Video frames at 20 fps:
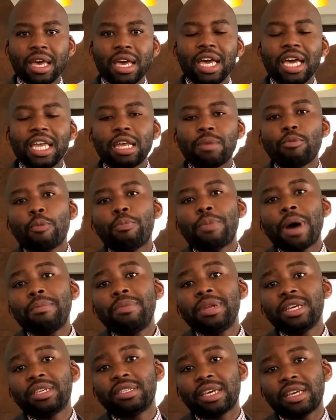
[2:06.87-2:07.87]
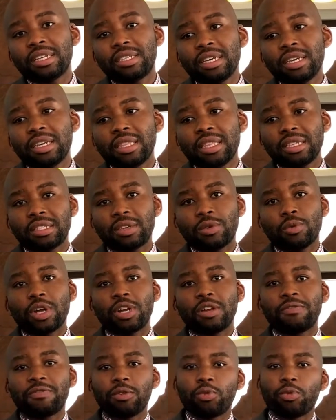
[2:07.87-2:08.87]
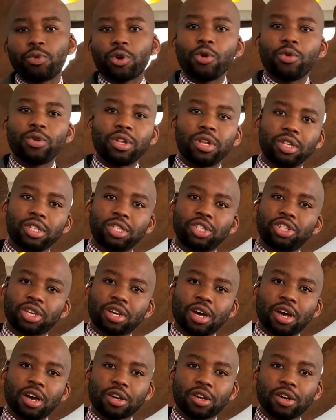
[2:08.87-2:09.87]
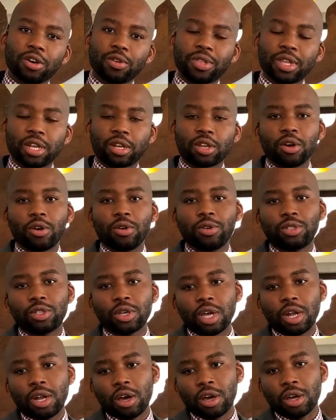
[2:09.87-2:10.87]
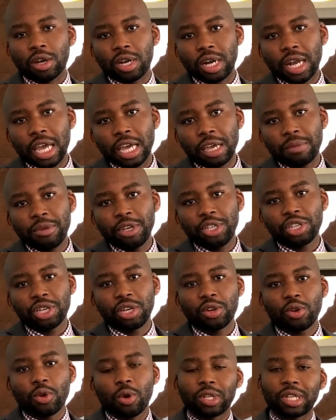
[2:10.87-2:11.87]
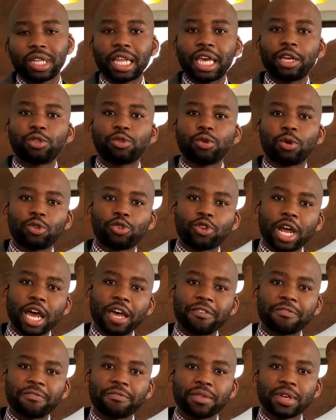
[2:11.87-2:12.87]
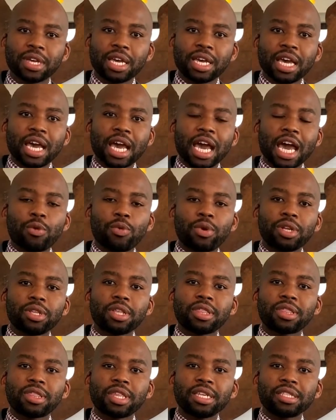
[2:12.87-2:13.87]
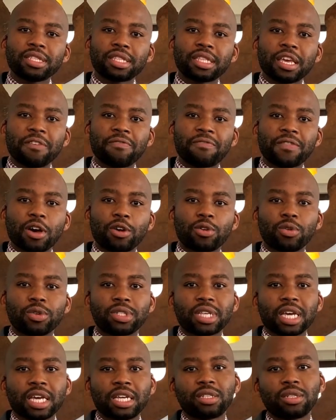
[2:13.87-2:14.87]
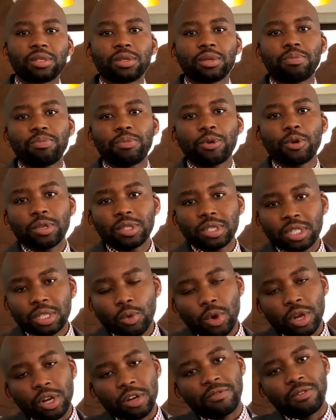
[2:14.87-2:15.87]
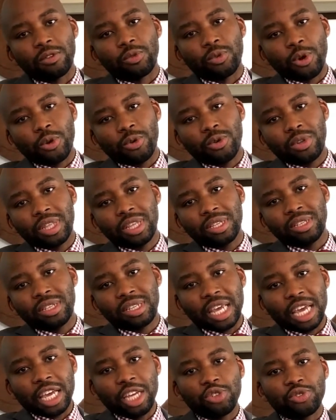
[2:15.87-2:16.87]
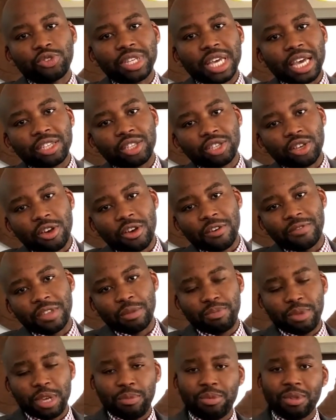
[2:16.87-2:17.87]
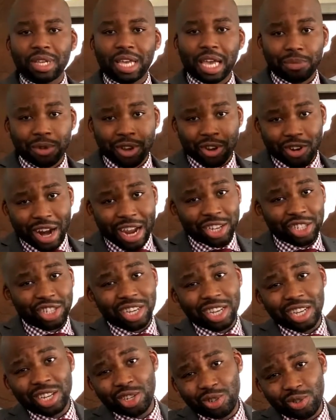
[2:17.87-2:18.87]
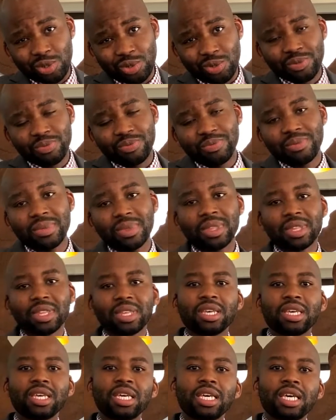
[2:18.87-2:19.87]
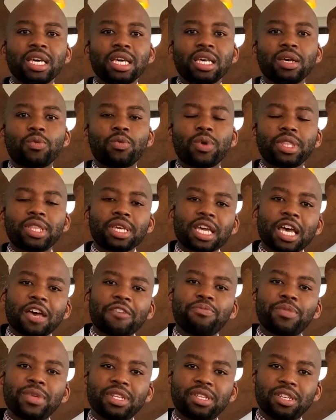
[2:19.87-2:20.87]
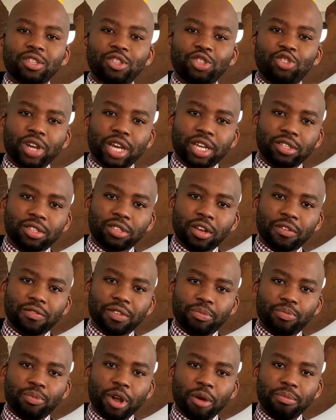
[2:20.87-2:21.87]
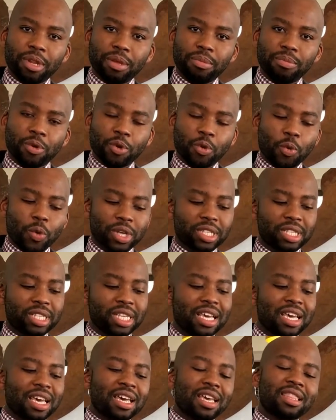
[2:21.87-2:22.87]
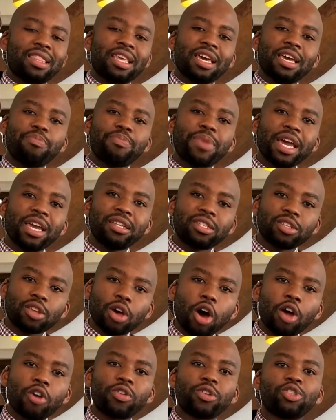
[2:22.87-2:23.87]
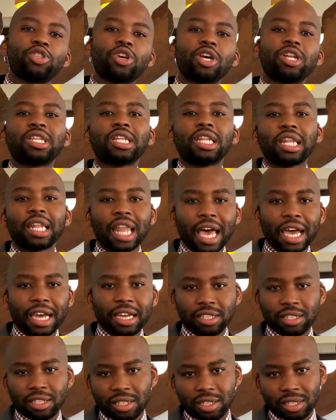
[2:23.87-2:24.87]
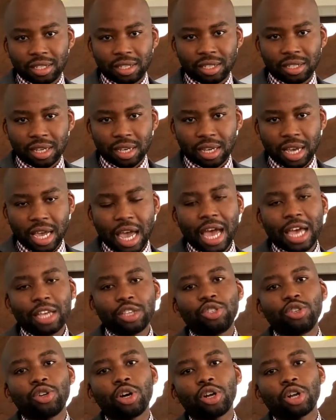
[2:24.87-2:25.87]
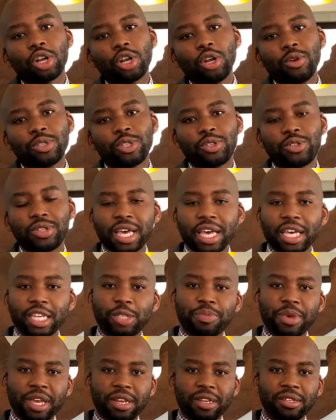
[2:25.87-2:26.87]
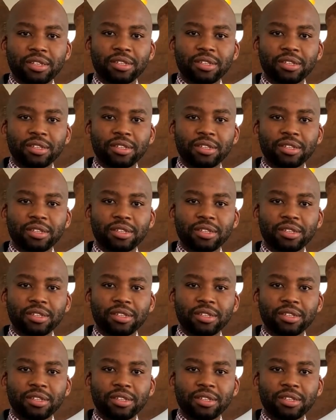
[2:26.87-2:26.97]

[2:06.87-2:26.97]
In a more public setting, there's a wonderful road in Chicago that goes along Lake Michigan called Lakeshore Drive. And one of the things that they found was that because it's a wonderful road, there's a dangerous S-curve that people kept crashing into. What the government did to try and solve that problem was they painted horizontal lines as you got closer to the S-bend.